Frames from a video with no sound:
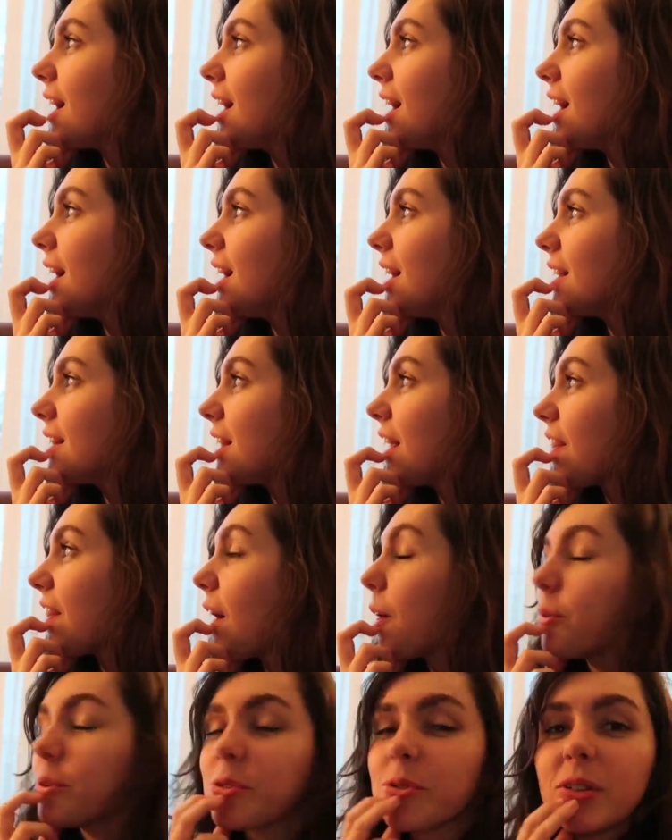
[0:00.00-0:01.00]
sign. Yeah,
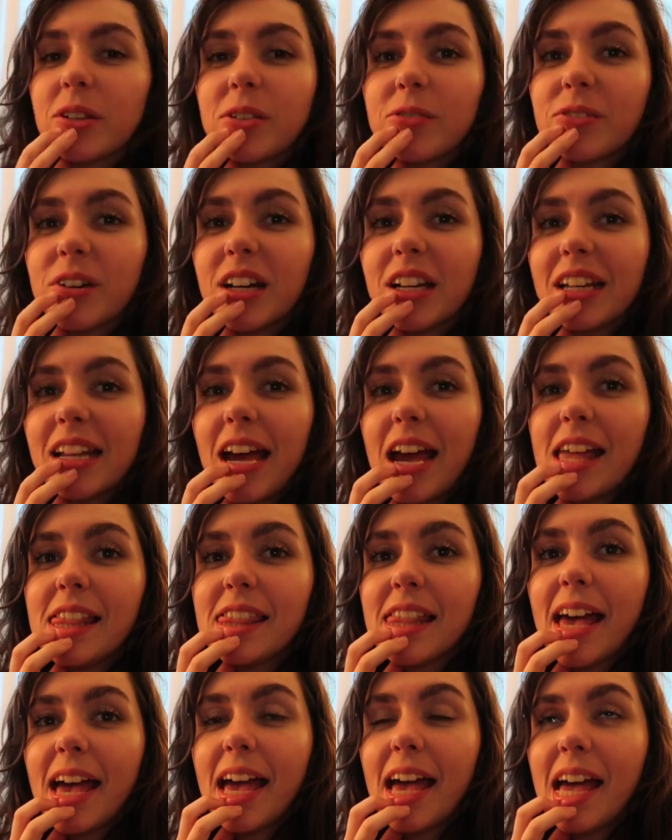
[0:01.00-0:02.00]
that was really fun.
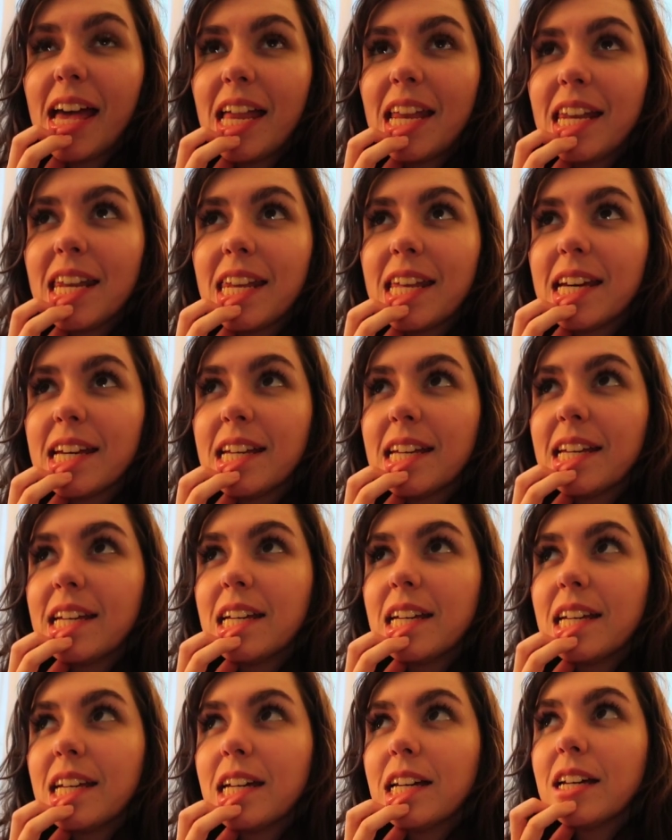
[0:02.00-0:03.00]
And then
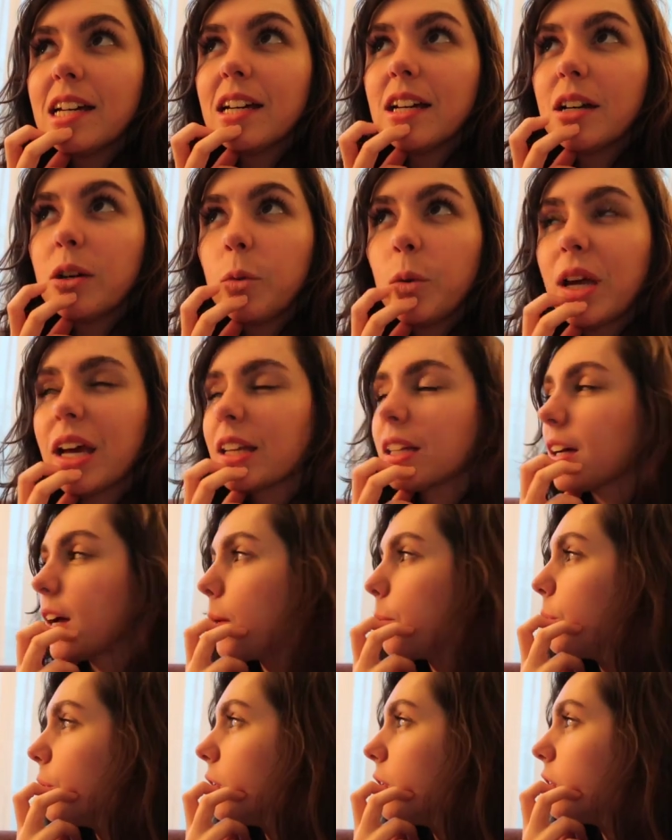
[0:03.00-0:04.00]
we had a
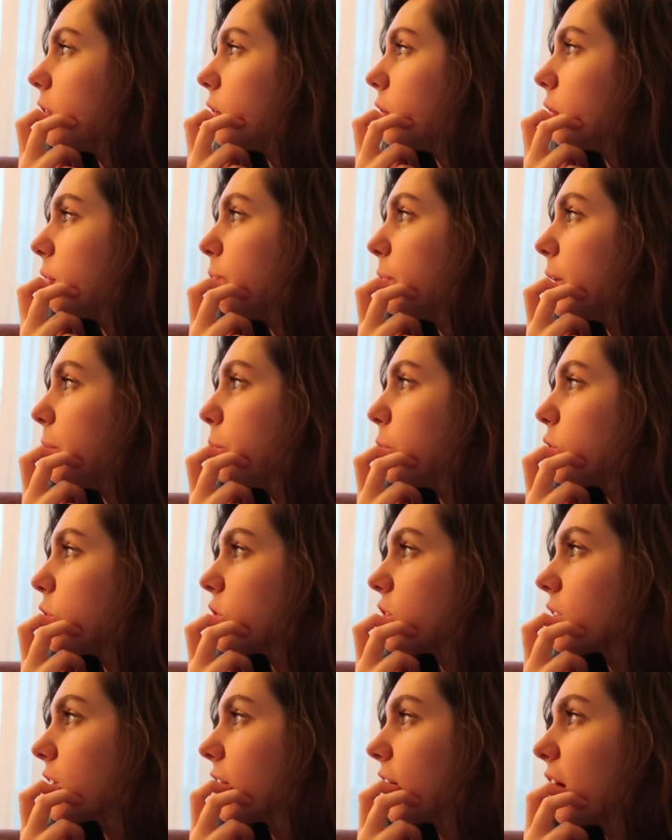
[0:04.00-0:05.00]
couple people
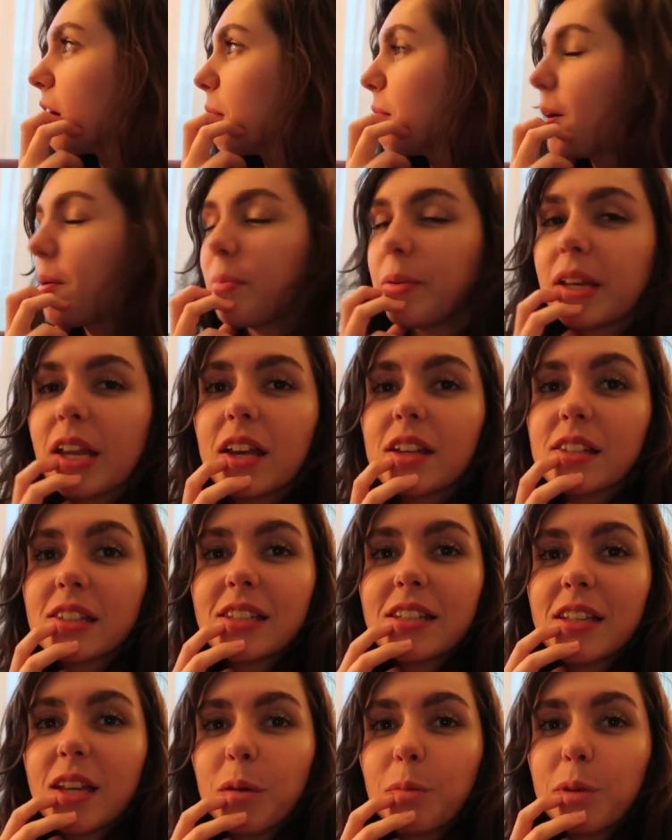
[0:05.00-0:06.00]
just like come up and ask
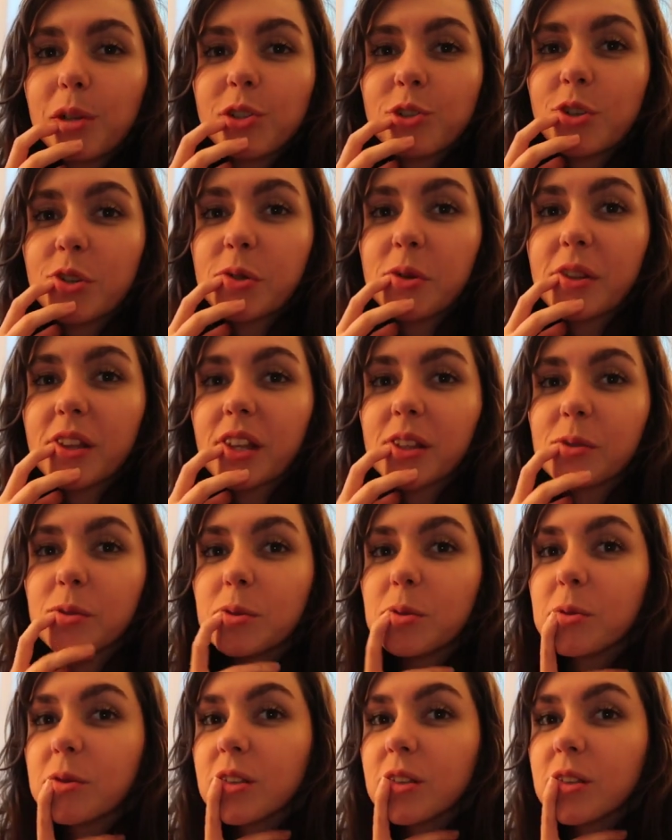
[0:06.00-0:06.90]
to take pictures of us, which